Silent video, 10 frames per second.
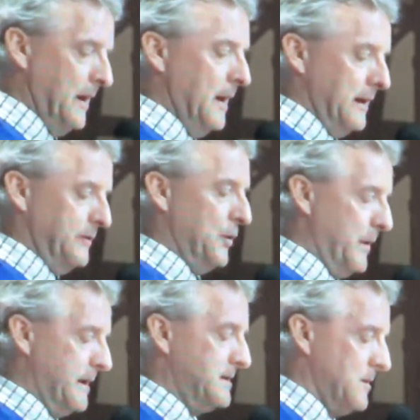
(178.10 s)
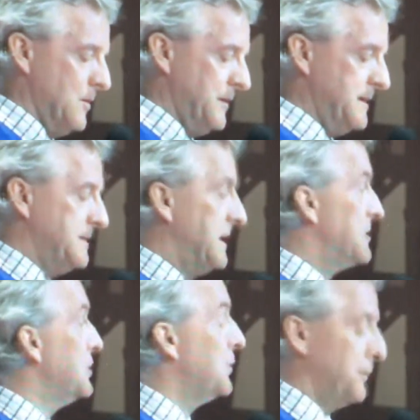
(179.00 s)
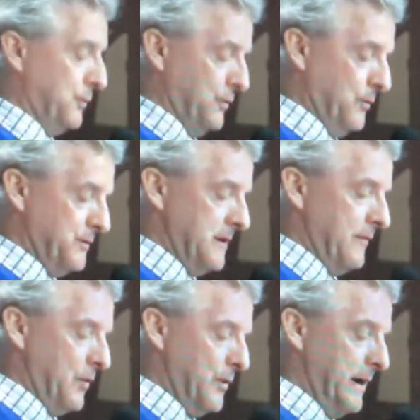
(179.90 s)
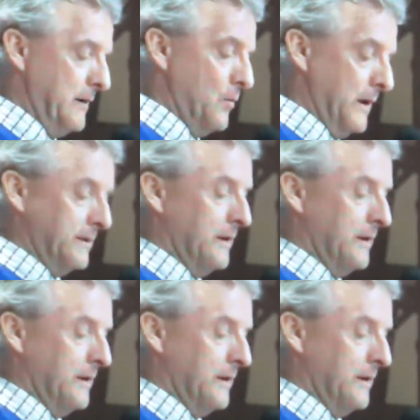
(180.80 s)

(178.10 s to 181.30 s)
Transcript: In doing so, these digital tools have created what